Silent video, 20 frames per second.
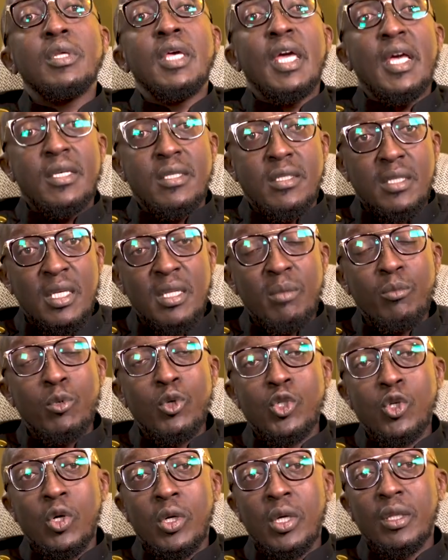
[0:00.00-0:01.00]
yes, and the
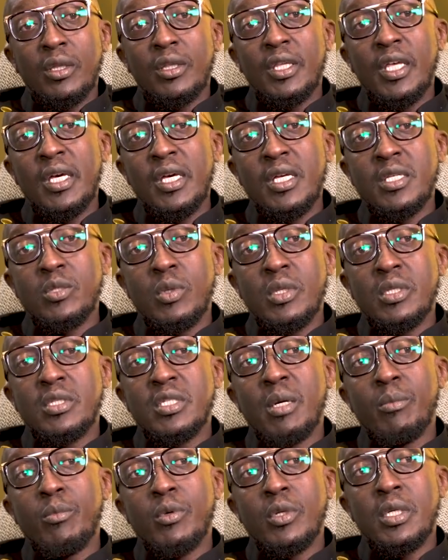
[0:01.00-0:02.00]
most shocking thing is when
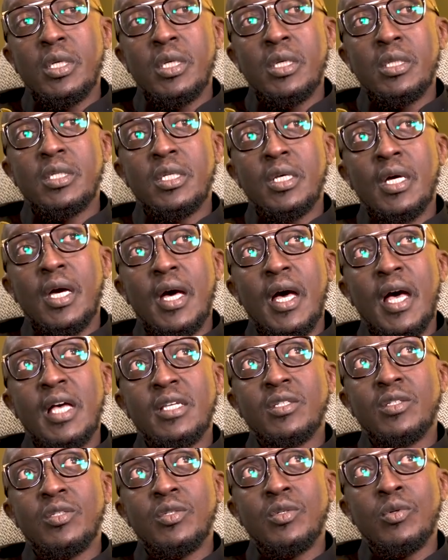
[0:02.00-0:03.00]
somebody
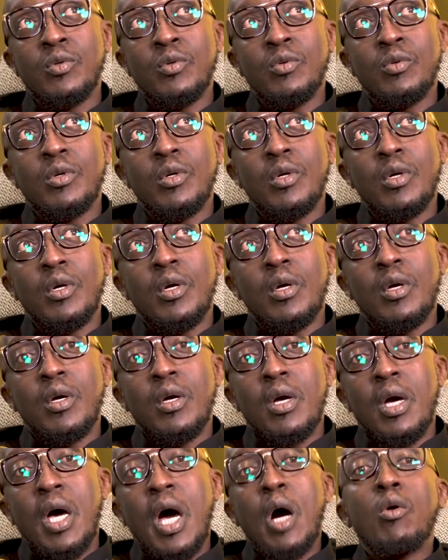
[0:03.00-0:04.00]
asks you,
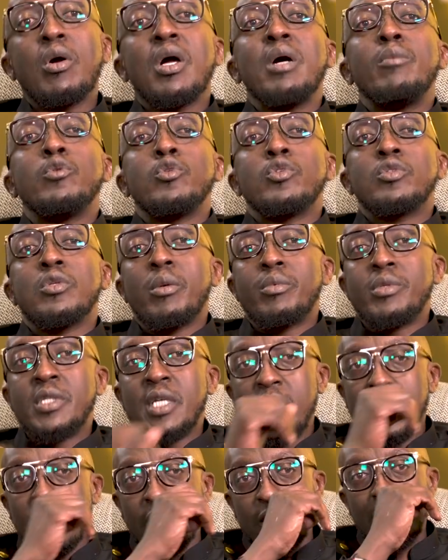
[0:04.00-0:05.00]
how come you stopped
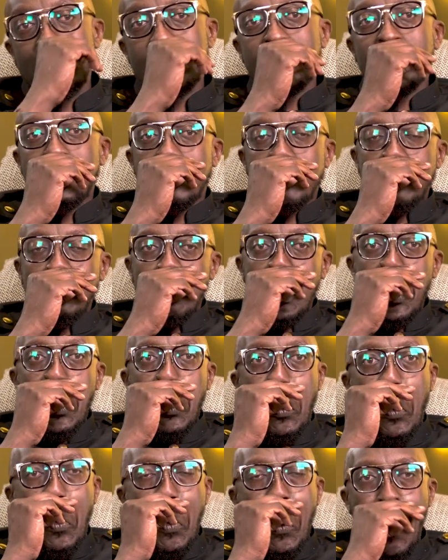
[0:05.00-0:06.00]
sending those things to me?
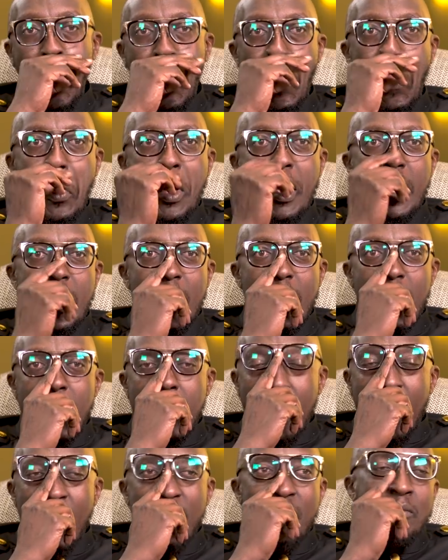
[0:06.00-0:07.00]

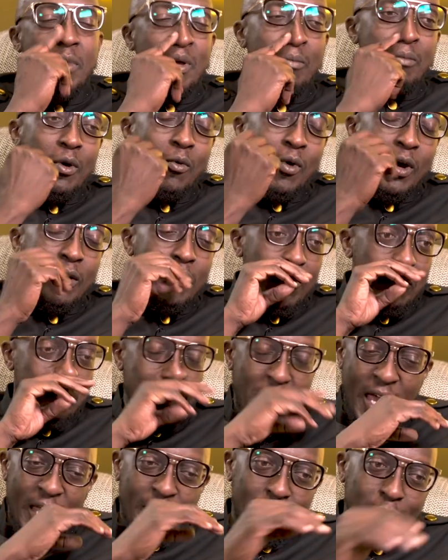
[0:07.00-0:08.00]
I remember one of
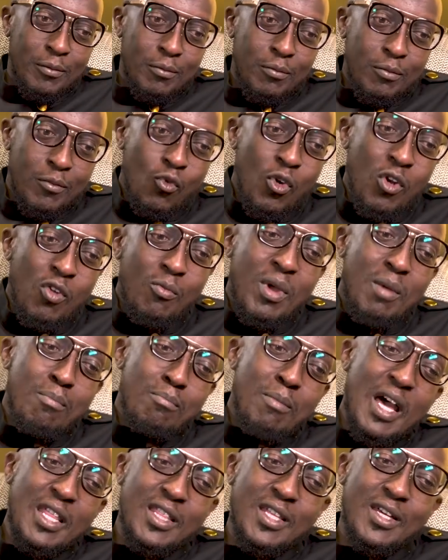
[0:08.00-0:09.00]
my
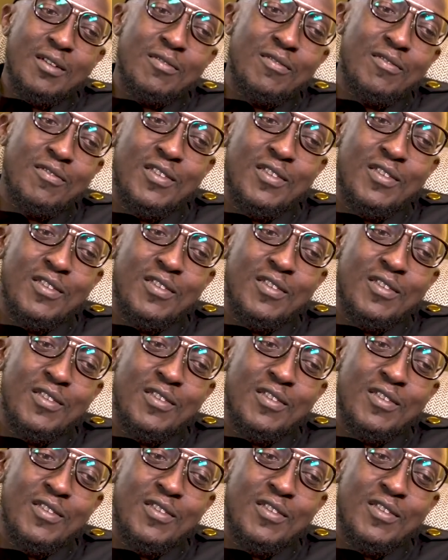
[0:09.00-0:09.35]
mother